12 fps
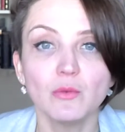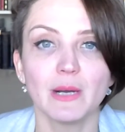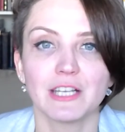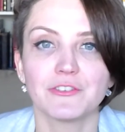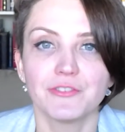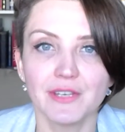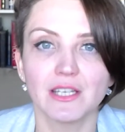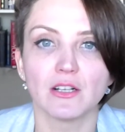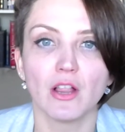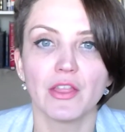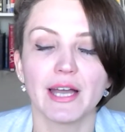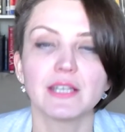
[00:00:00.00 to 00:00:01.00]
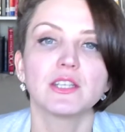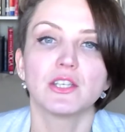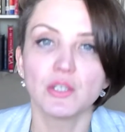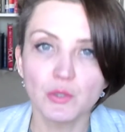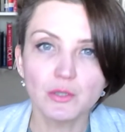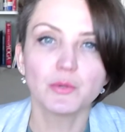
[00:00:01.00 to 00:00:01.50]
feel that
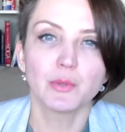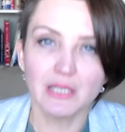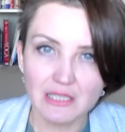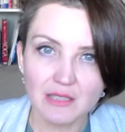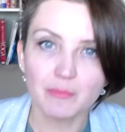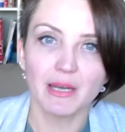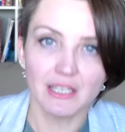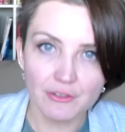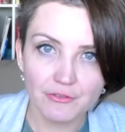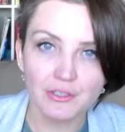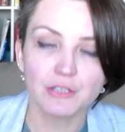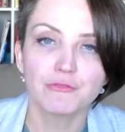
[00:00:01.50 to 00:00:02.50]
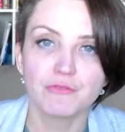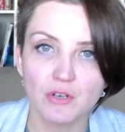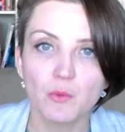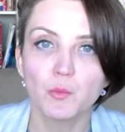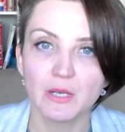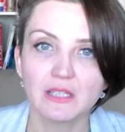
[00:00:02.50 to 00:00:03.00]
you really benefit
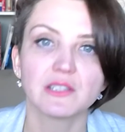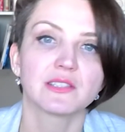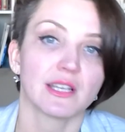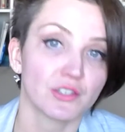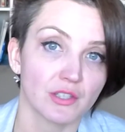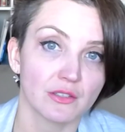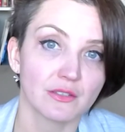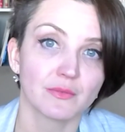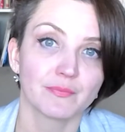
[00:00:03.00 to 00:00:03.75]
from weekly sessions.